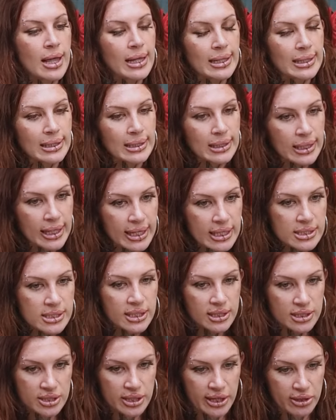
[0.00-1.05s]
lazy,
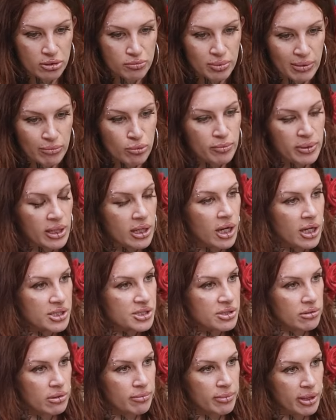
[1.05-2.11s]
entitled people because
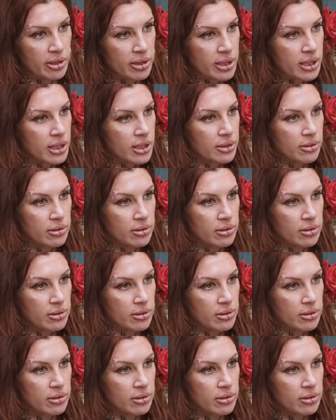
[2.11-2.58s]
they're American.